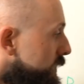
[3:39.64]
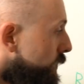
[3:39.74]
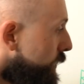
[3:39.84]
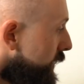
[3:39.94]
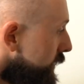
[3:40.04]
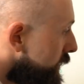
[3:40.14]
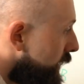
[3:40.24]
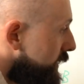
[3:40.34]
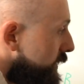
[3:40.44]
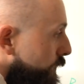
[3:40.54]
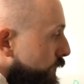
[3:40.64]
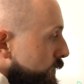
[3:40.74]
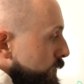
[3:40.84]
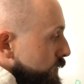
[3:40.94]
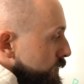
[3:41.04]
So in this case, if we
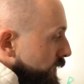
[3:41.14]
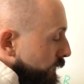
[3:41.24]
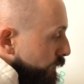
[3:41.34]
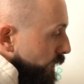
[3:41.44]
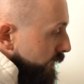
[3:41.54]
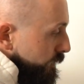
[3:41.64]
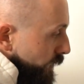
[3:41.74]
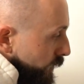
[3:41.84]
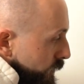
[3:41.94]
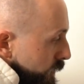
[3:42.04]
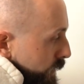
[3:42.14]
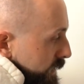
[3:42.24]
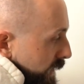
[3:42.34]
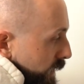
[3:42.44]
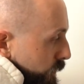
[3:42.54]
were using FIFO,
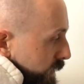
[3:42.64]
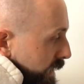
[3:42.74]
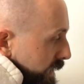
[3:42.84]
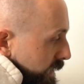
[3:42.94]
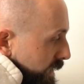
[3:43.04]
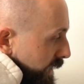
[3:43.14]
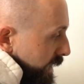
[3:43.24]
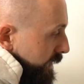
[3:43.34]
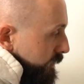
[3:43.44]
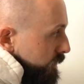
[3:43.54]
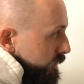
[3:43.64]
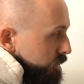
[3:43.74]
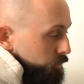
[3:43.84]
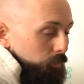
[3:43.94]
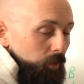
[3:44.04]
we'd calculate the gain,
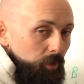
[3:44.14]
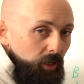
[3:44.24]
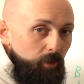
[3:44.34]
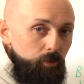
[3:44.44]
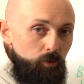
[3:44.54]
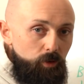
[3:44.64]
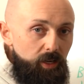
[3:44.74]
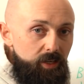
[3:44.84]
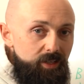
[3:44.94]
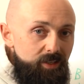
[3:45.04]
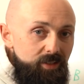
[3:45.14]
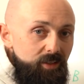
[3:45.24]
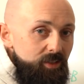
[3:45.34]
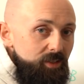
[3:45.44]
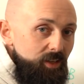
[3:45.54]
because remember, capital gain is the
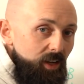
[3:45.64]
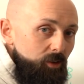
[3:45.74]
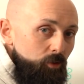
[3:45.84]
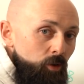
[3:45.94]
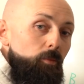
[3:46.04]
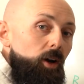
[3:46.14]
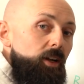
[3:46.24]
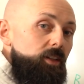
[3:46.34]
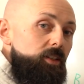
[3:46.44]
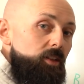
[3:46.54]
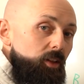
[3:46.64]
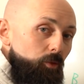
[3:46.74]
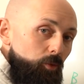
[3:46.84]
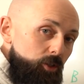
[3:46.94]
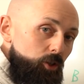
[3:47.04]
sale minus the
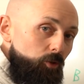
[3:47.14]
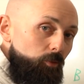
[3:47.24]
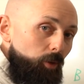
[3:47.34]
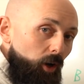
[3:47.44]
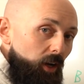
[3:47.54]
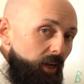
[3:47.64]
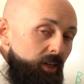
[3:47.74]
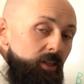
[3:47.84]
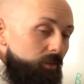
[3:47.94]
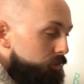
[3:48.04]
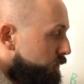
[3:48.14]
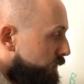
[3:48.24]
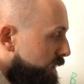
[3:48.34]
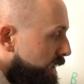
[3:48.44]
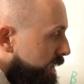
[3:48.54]
original buy gives you
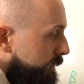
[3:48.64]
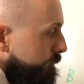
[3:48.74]
the gain.